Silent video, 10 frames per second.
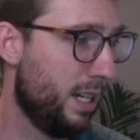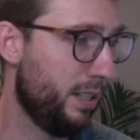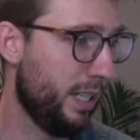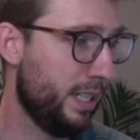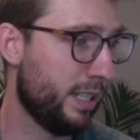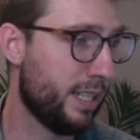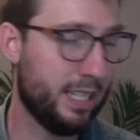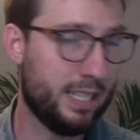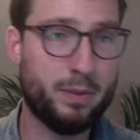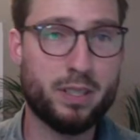we had another
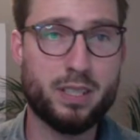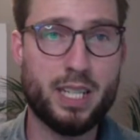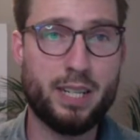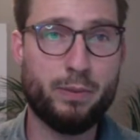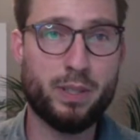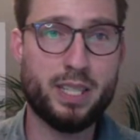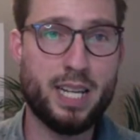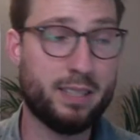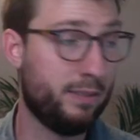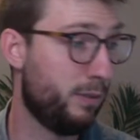customer who saved
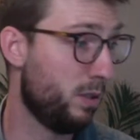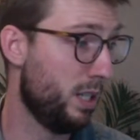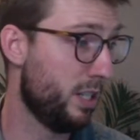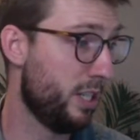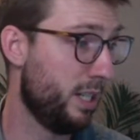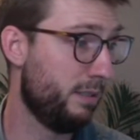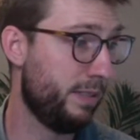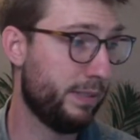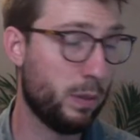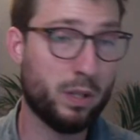
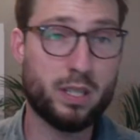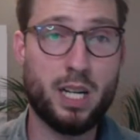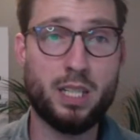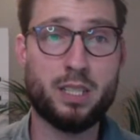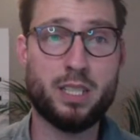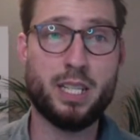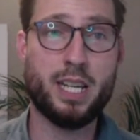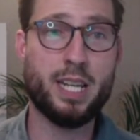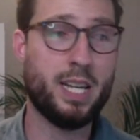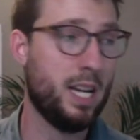$1,451 in
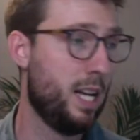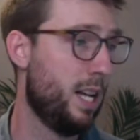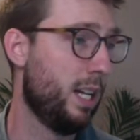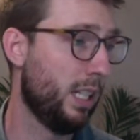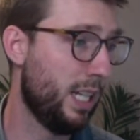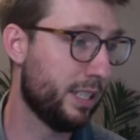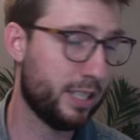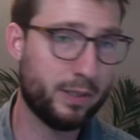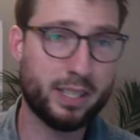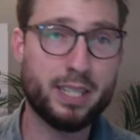a
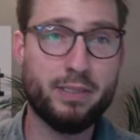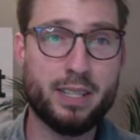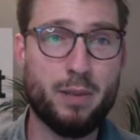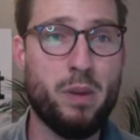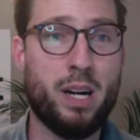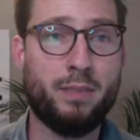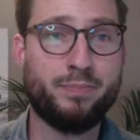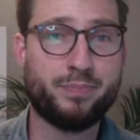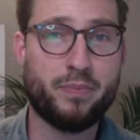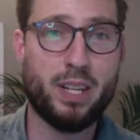lawsuit with a different debt buyer.
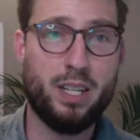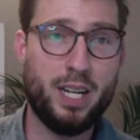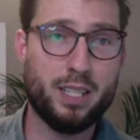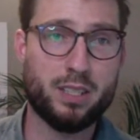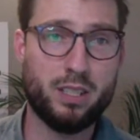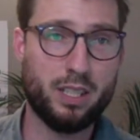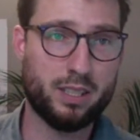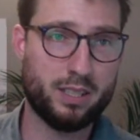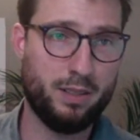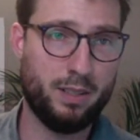All right, so
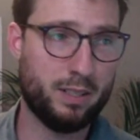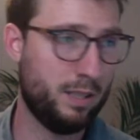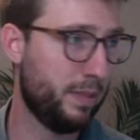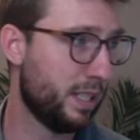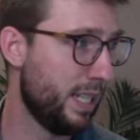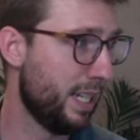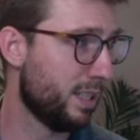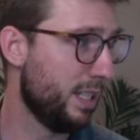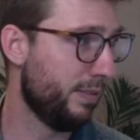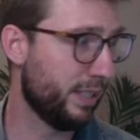that's some exciting
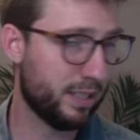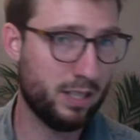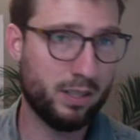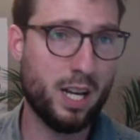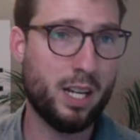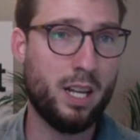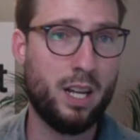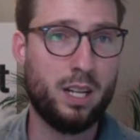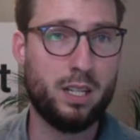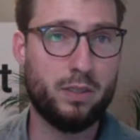stuff that's going on.
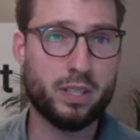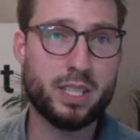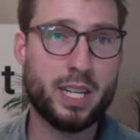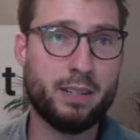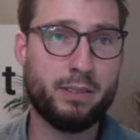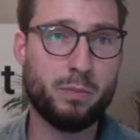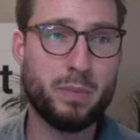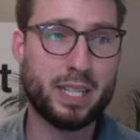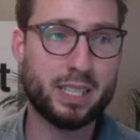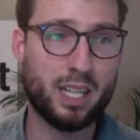We're seeing real
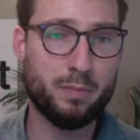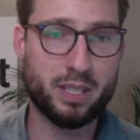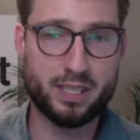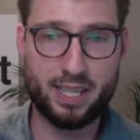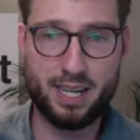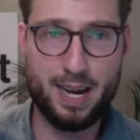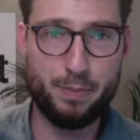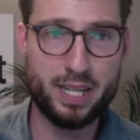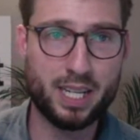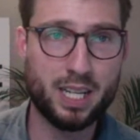big settlements that are
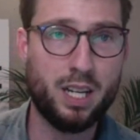happening